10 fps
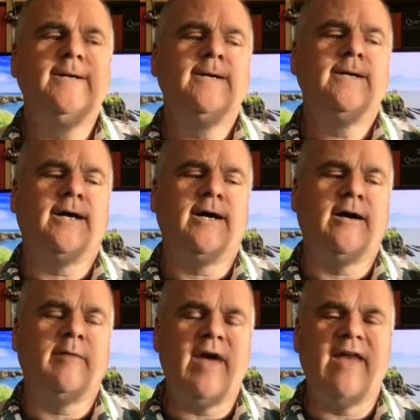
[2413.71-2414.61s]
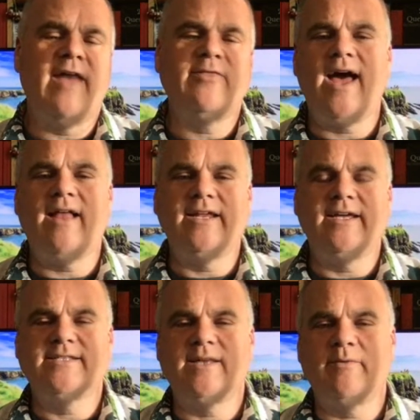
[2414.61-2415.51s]
And the reality
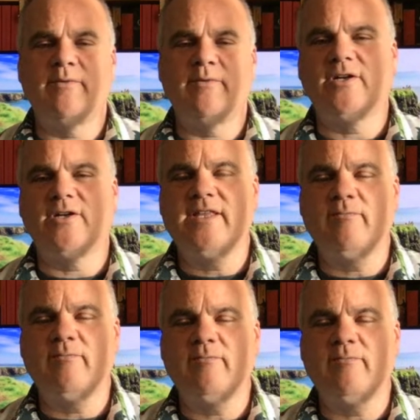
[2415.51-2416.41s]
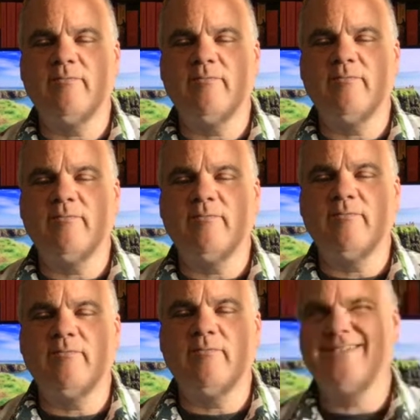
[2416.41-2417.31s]
is, when you talk to the employer, that's
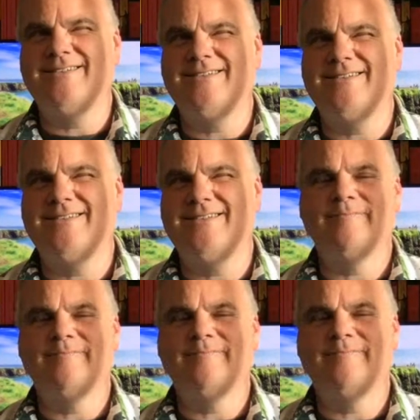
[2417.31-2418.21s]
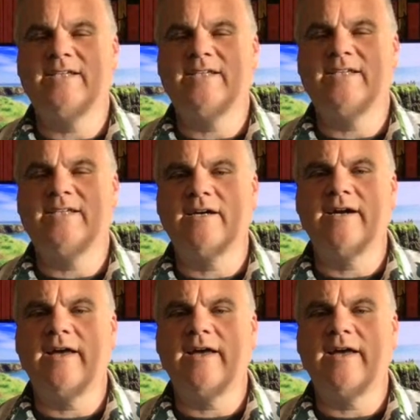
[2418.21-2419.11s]
not
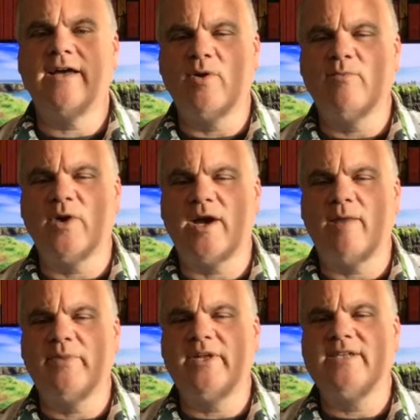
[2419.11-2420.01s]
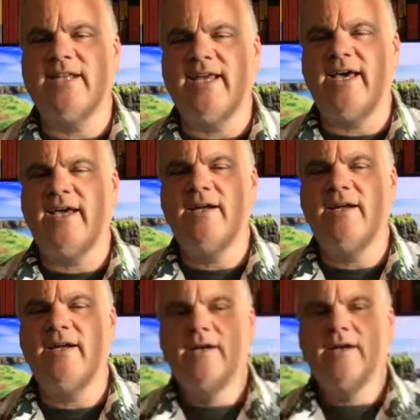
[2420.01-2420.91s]
necessary. I think more and more companies today
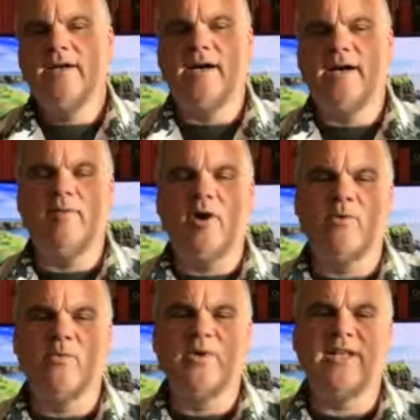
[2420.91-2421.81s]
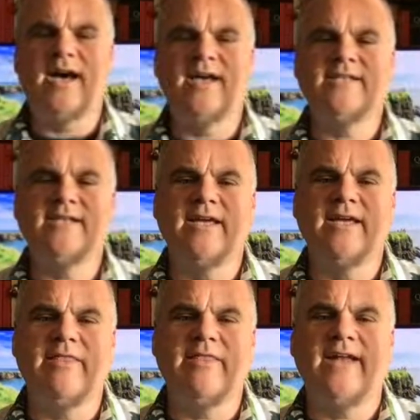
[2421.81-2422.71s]
are realizing
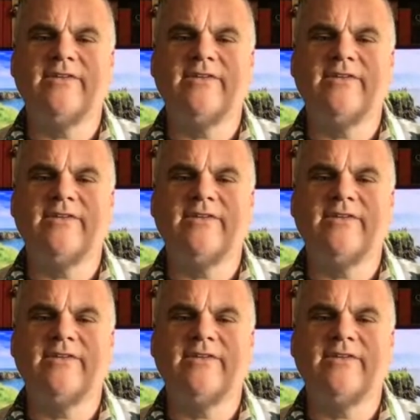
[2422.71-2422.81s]
that